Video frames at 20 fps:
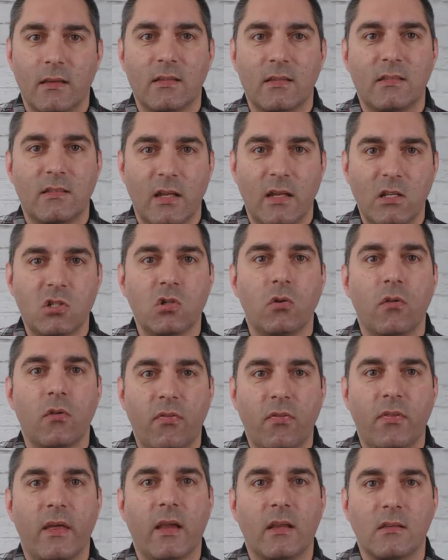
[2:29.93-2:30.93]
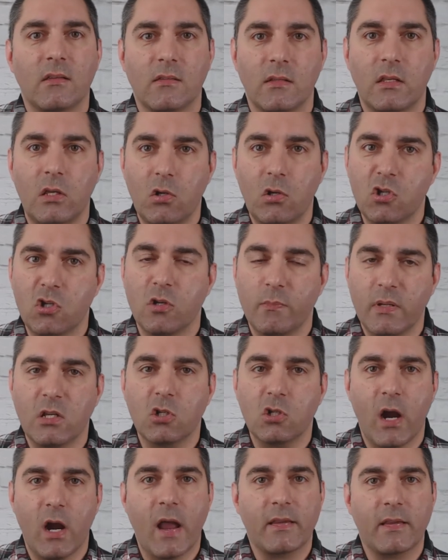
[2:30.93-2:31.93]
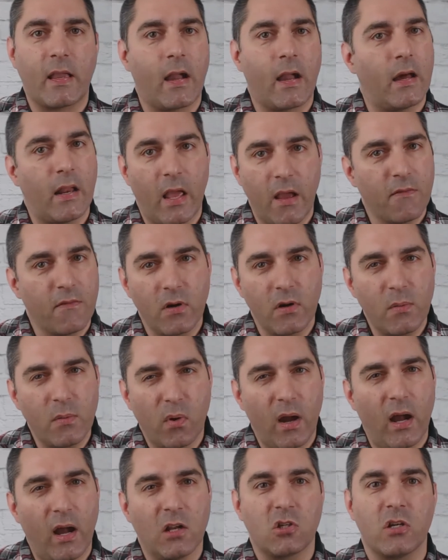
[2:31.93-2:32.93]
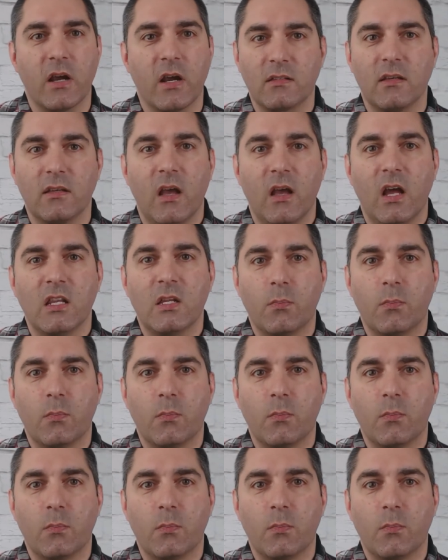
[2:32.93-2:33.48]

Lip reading: essential things that you should be tracking on every project